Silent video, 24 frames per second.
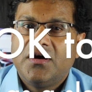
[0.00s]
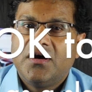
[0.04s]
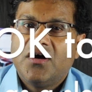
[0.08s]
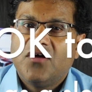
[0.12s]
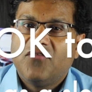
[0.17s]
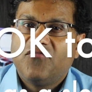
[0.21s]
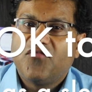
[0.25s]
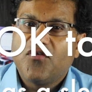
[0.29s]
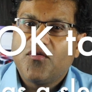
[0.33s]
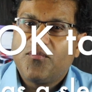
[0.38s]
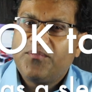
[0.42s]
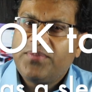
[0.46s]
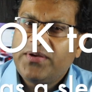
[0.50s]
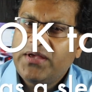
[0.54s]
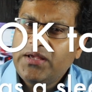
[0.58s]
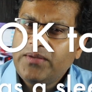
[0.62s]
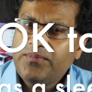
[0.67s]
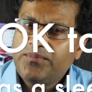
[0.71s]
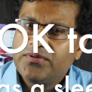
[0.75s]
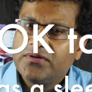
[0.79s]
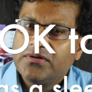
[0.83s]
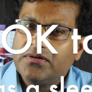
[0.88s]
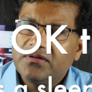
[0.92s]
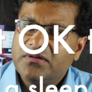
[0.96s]
For
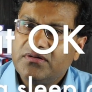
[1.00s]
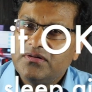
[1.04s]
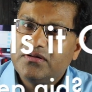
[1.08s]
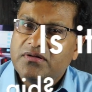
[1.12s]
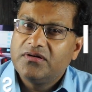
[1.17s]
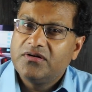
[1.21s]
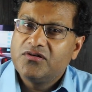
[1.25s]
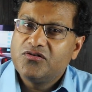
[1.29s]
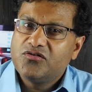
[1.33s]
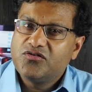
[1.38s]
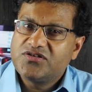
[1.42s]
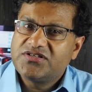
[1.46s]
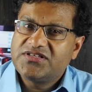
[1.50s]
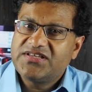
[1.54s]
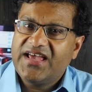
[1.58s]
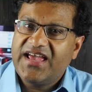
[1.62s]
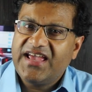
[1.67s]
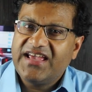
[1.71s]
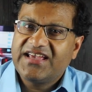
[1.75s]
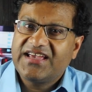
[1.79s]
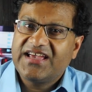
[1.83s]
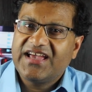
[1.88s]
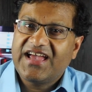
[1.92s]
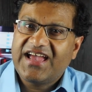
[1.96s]
people who
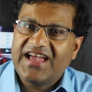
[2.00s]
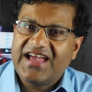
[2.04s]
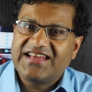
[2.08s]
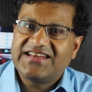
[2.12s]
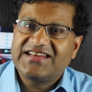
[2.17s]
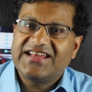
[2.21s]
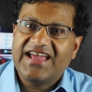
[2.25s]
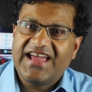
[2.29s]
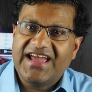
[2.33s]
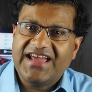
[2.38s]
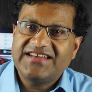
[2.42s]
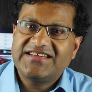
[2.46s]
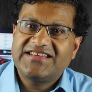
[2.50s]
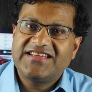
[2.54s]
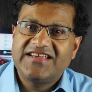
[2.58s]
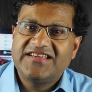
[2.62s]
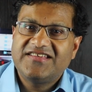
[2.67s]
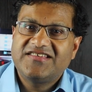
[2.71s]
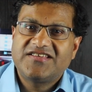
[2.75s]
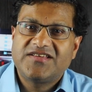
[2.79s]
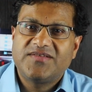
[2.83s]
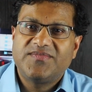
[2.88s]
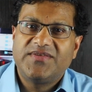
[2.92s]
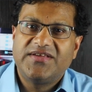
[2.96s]
take an
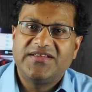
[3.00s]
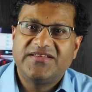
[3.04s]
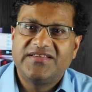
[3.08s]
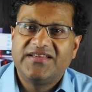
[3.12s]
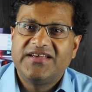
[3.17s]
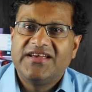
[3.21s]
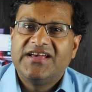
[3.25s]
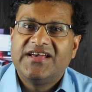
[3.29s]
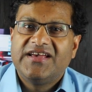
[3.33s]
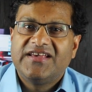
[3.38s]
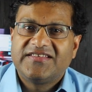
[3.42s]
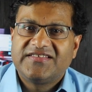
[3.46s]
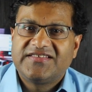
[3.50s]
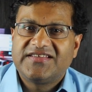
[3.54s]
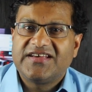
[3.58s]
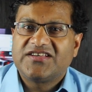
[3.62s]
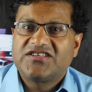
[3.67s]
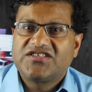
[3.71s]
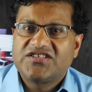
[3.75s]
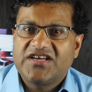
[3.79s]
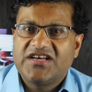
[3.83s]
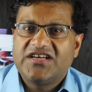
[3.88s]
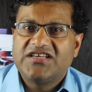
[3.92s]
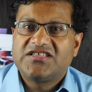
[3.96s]
antihistamine
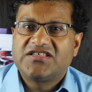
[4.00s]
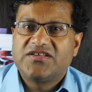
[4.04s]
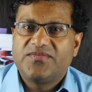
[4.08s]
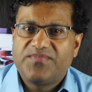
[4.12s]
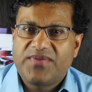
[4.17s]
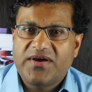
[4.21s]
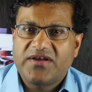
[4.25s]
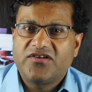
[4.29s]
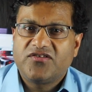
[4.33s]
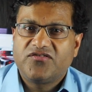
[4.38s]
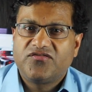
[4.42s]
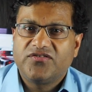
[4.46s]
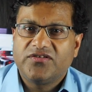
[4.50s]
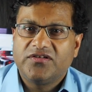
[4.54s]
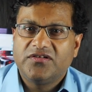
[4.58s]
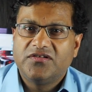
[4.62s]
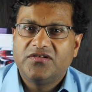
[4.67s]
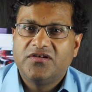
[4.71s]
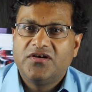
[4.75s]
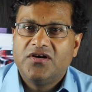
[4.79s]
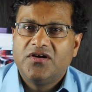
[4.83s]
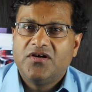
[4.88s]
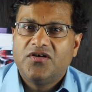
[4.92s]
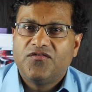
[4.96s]
such as
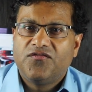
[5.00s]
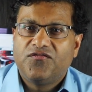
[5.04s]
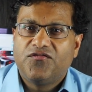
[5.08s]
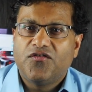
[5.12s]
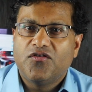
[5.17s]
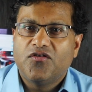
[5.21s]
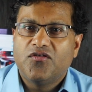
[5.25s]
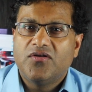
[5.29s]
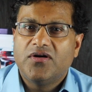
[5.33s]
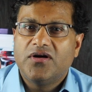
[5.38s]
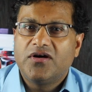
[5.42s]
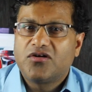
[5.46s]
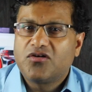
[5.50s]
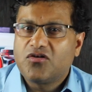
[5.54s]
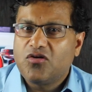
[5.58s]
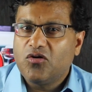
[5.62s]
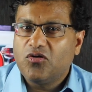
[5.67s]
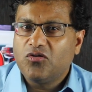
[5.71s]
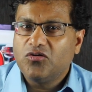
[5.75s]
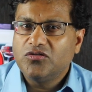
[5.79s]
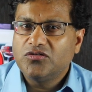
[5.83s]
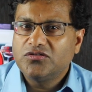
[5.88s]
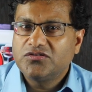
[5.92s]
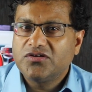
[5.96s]
Benadryl for a
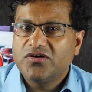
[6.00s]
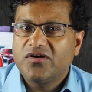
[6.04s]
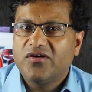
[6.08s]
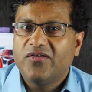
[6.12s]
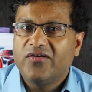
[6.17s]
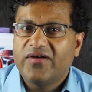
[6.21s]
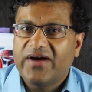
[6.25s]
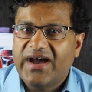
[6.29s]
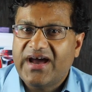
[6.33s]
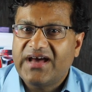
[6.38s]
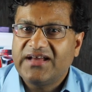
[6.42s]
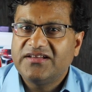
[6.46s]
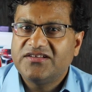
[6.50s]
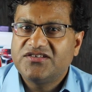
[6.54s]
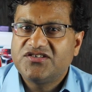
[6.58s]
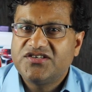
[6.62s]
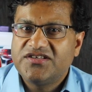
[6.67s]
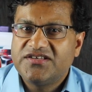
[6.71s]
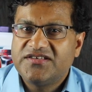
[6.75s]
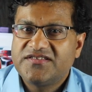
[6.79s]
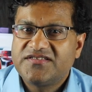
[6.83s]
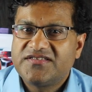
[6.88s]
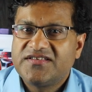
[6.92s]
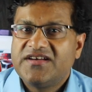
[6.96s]
cold or
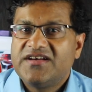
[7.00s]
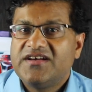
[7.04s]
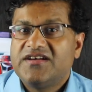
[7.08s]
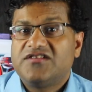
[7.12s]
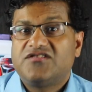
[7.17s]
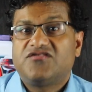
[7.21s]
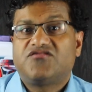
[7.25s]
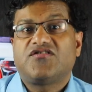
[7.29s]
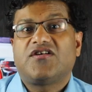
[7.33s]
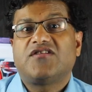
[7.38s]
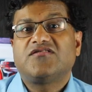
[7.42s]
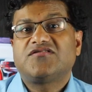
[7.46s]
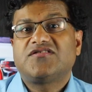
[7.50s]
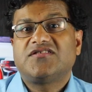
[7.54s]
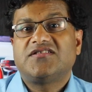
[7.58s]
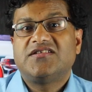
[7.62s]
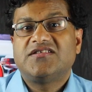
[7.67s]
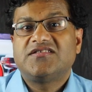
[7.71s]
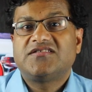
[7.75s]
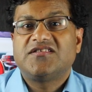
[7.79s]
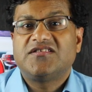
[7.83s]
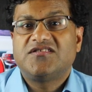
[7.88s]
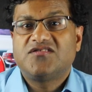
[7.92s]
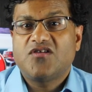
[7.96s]
allergies,
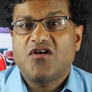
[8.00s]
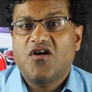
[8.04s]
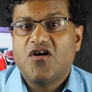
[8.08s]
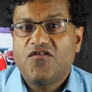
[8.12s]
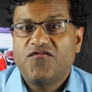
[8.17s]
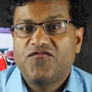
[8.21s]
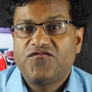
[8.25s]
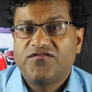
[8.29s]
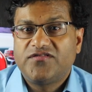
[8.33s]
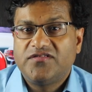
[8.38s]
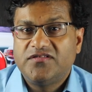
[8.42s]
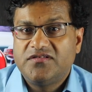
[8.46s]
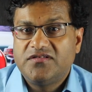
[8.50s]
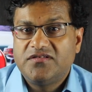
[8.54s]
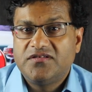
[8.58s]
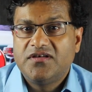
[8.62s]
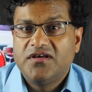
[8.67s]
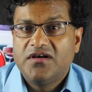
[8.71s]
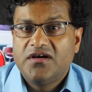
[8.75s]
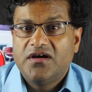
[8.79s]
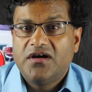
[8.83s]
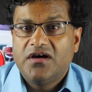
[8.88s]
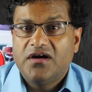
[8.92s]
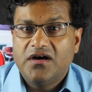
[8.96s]
drowsiness is often
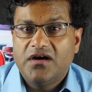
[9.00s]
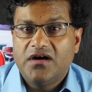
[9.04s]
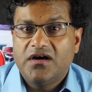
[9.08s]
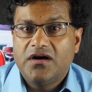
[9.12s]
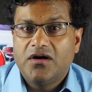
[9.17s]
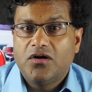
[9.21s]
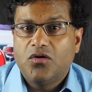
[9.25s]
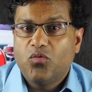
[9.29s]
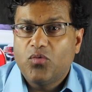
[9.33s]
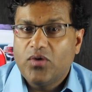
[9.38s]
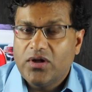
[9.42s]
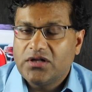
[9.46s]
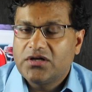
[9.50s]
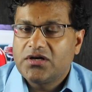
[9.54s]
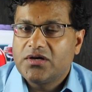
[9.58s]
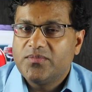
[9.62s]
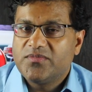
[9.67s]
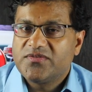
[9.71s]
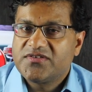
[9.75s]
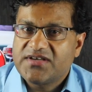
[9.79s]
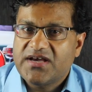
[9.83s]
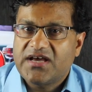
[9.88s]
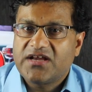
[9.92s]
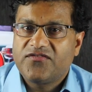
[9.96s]
a welcome
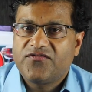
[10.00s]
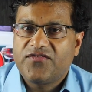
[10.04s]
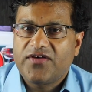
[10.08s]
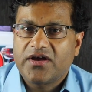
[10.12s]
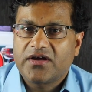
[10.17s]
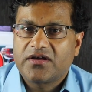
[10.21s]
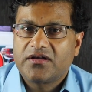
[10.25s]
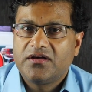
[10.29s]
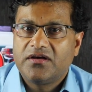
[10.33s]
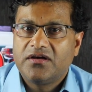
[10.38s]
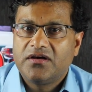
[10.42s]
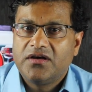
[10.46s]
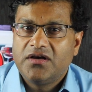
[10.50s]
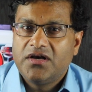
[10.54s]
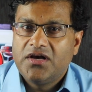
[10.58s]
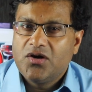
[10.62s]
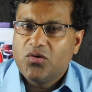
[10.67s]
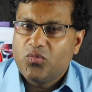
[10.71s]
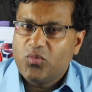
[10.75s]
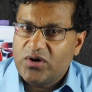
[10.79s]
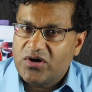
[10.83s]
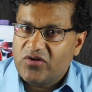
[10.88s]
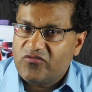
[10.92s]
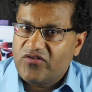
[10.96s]
side effect.
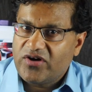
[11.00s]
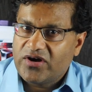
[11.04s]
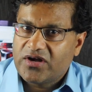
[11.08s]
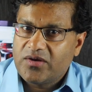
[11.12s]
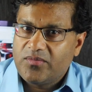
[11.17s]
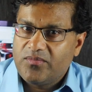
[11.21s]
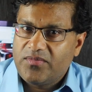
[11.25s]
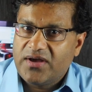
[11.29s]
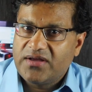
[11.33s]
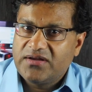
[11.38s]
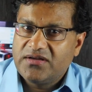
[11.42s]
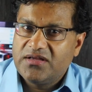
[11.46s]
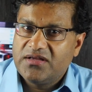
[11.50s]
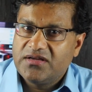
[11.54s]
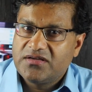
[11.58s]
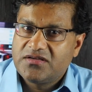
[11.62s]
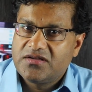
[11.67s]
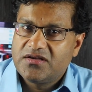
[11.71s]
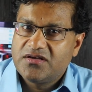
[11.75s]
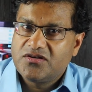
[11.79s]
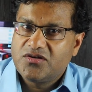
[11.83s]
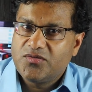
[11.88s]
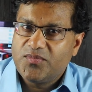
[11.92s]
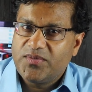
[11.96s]
Would I recommend
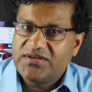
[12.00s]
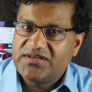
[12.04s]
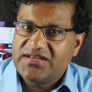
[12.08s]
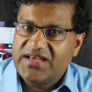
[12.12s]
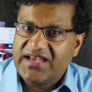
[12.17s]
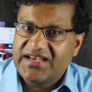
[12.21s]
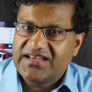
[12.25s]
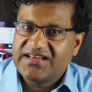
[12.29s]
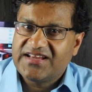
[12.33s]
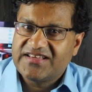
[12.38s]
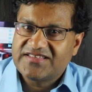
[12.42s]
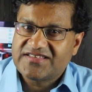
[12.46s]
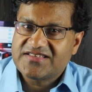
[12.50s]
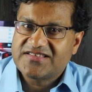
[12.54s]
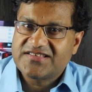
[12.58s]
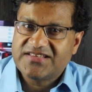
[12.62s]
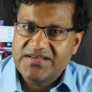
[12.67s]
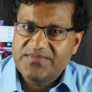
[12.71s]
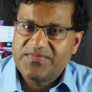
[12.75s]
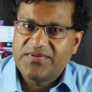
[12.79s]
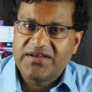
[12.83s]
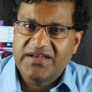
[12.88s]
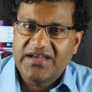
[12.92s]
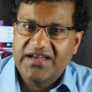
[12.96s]
it to be taken as a
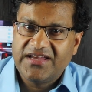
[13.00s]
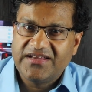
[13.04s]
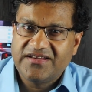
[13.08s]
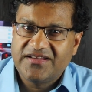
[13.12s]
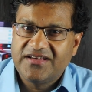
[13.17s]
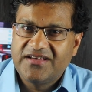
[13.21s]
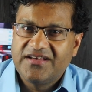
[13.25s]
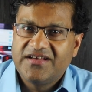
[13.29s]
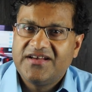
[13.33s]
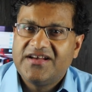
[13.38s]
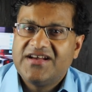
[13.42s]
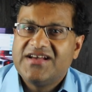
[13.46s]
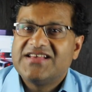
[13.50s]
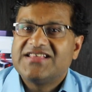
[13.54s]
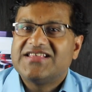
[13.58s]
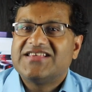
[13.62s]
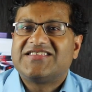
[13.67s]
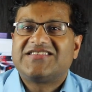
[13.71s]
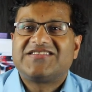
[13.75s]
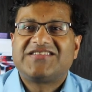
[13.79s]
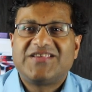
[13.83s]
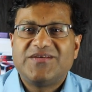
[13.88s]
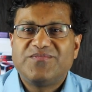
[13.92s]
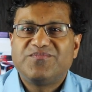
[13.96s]
sleeping aid? The
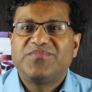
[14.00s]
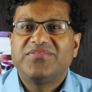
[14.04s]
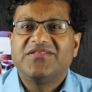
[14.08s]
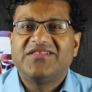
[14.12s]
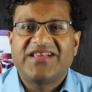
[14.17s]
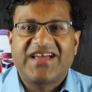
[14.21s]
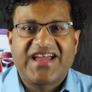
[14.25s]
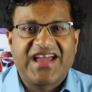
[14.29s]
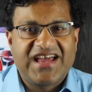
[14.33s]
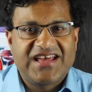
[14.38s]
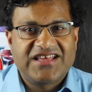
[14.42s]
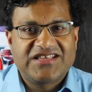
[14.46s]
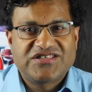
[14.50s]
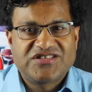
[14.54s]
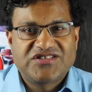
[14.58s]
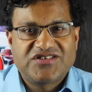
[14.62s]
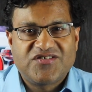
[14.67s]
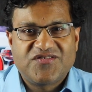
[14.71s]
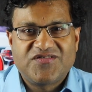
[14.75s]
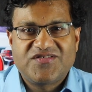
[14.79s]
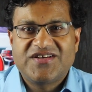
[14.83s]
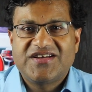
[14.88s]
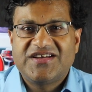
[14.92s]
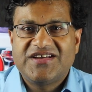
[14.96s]
simple
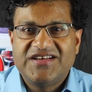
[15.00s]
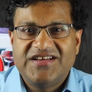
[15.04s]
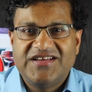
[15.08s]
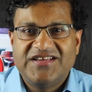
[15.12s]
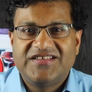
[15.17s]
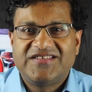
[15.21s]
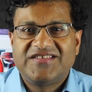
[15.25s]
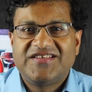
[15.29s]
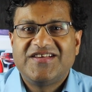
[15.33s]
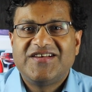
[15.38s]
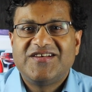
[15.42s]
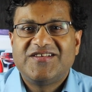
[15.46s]
answer is